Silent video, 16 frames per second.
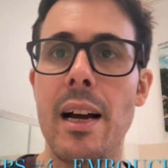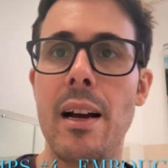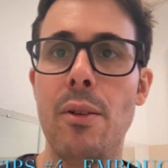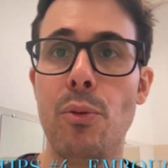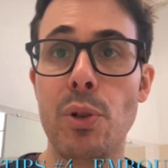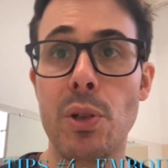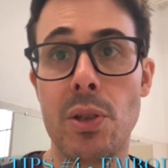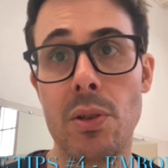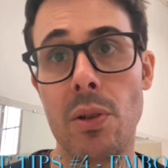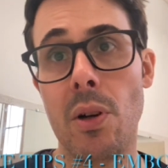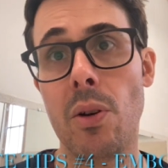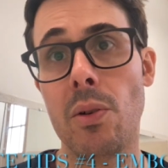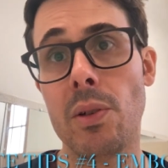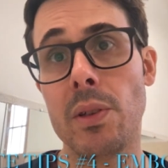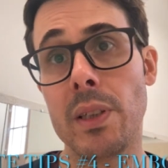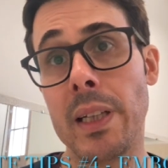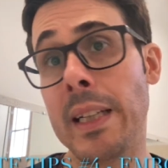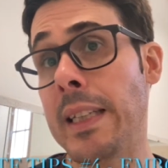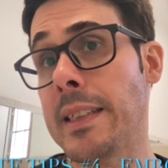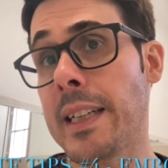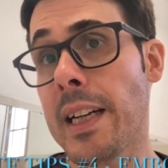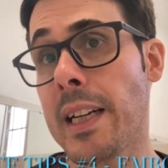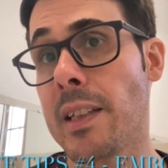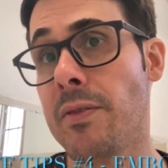We talked in the
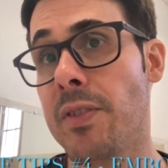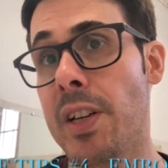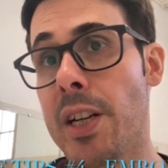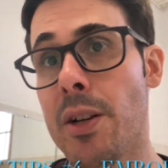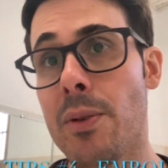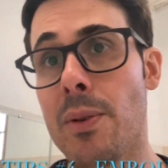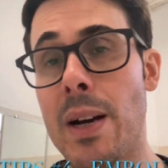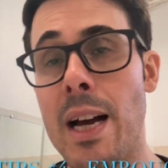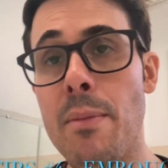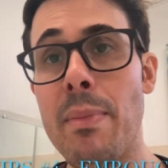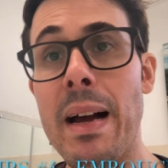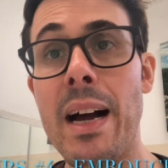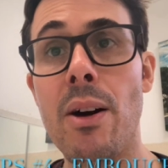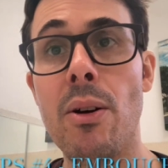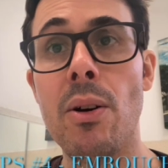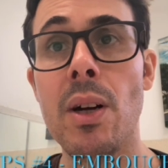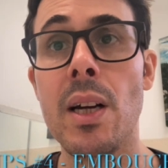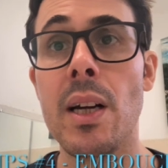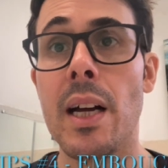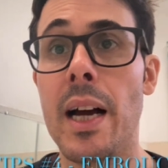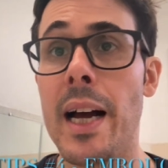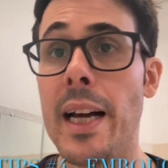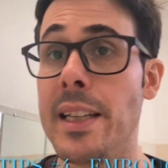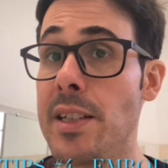second video about
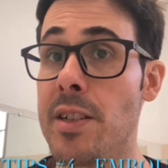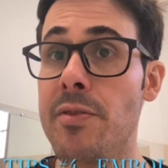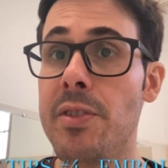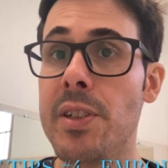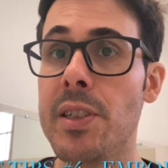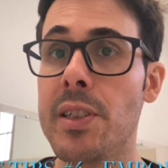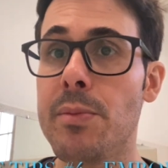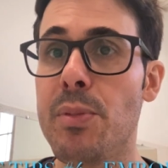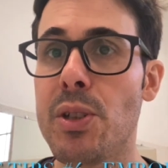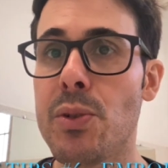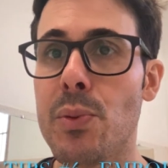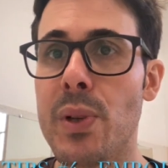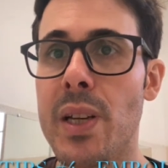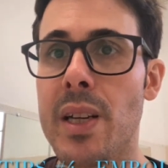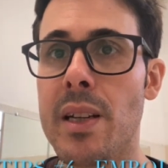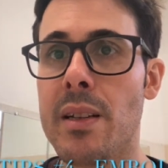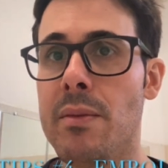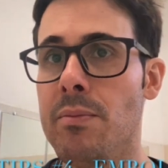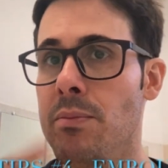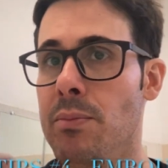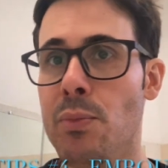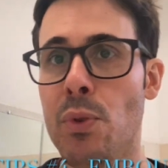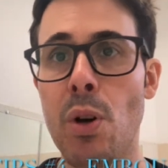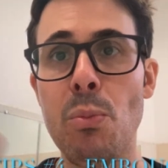the difference
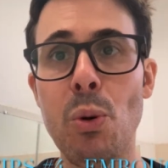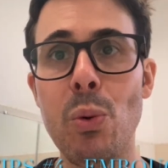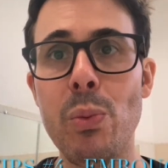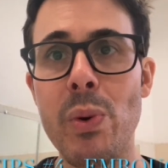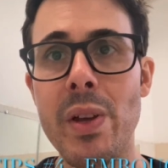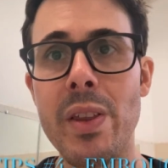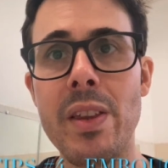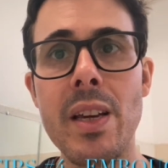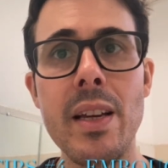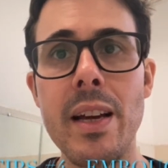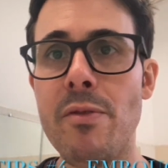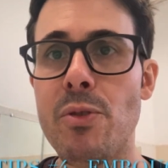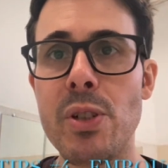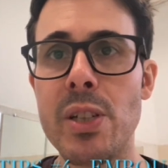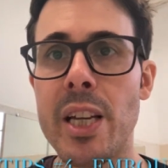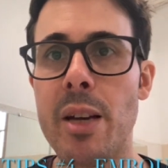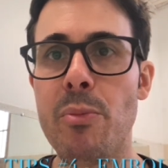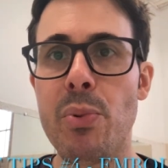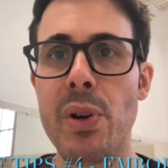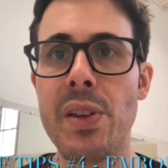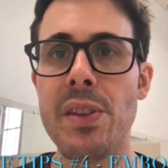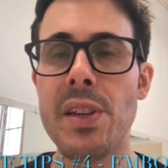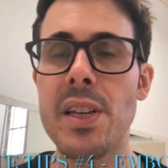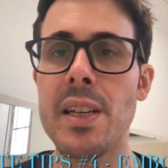between normal breathing, everyday
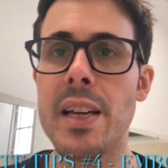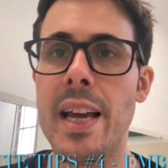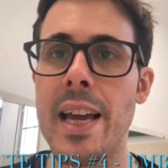breathing,